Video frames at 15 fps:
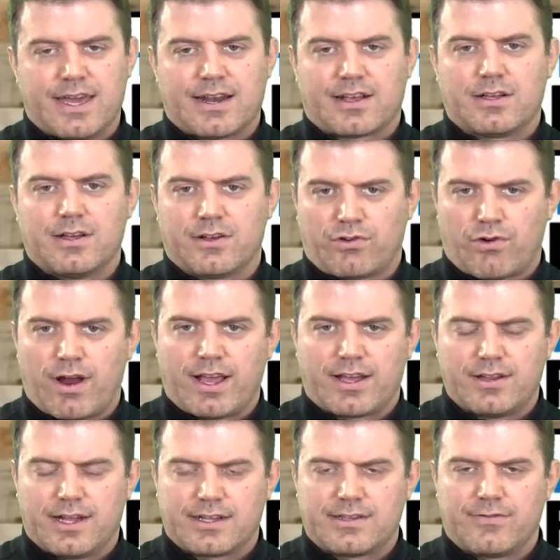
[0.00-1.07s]
a great
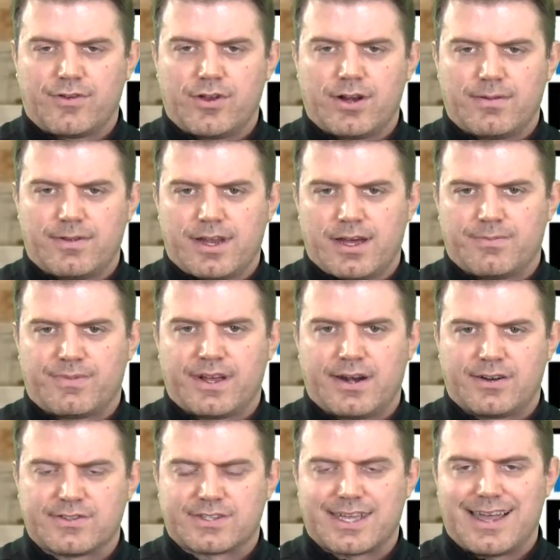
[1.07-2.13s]
collective unit up there
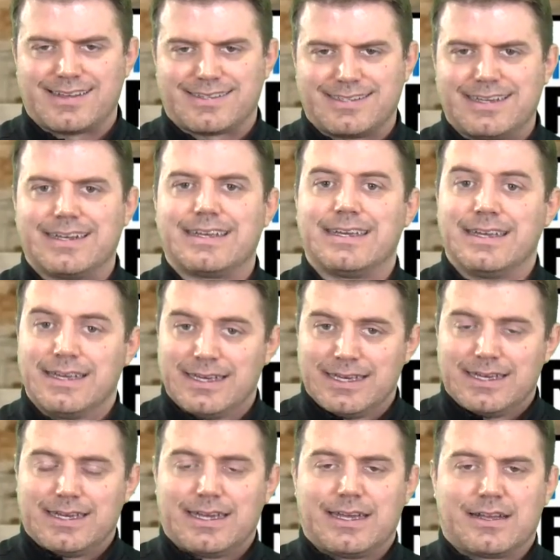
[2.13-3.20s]
in Scott City
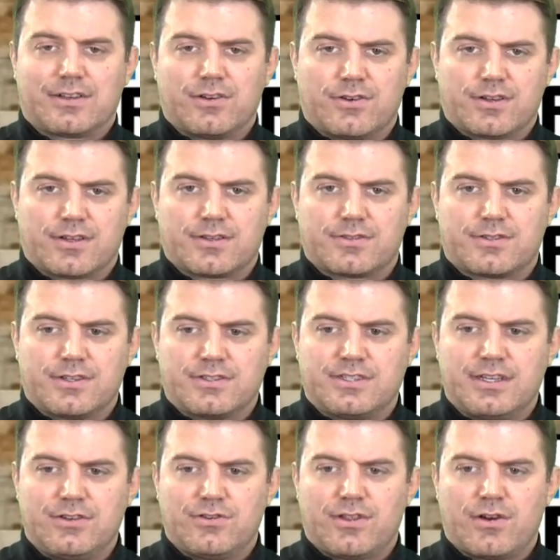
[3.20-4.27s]
and going to
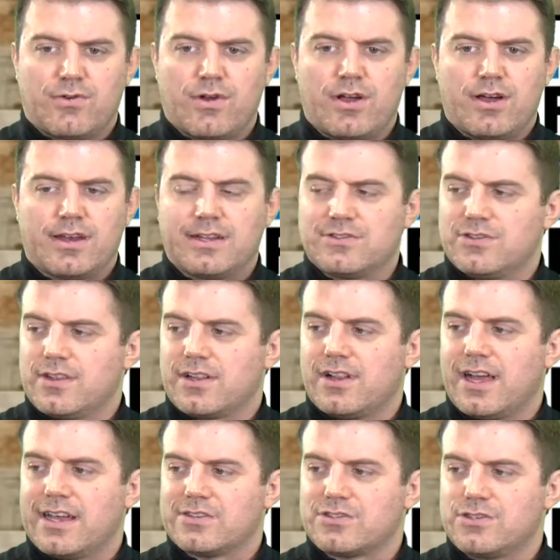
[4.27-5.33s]
continue their run into the
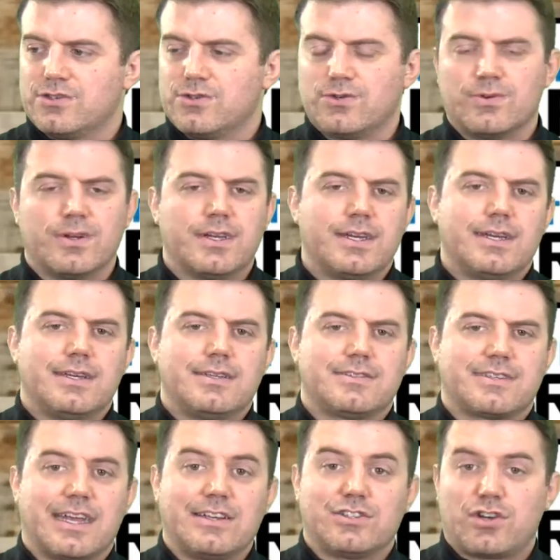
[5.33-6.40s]
Class 2
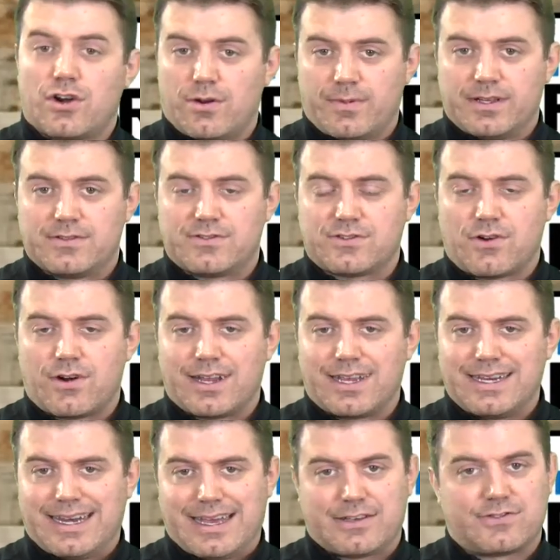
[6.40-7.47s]
state tournament starting
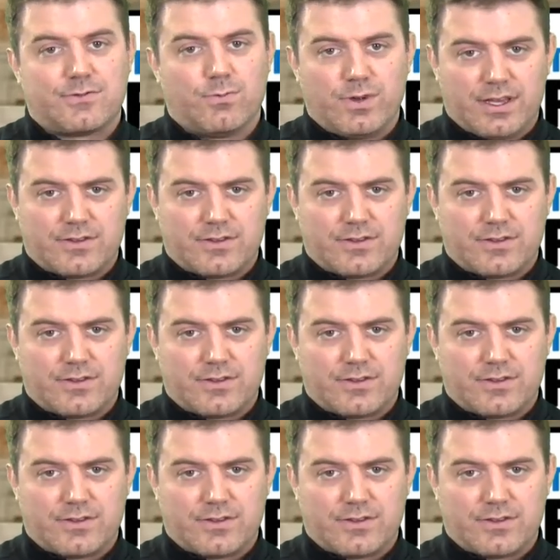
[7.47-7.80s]
next week.